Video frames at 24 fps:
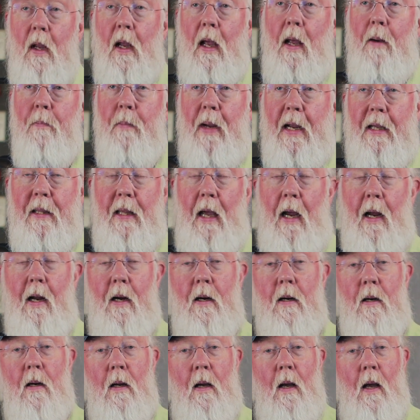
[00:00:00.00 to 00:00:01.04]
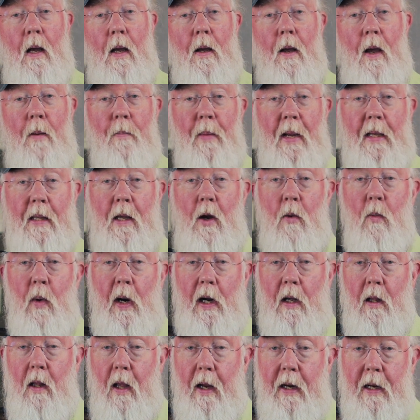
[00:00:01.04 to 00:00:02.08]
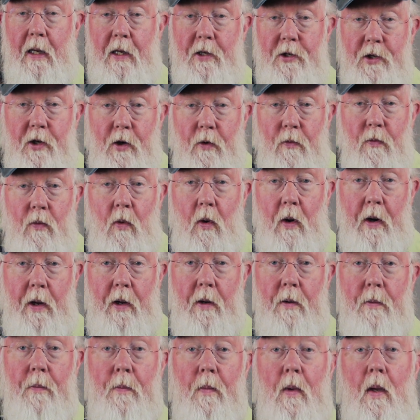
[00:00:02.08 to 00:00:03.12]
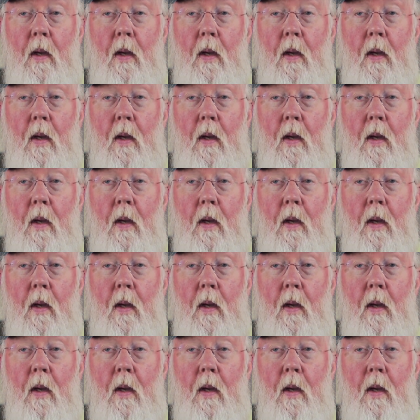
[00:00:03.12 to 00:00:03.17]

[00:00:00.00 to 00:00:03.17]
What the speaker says: make that work a lot easier for you.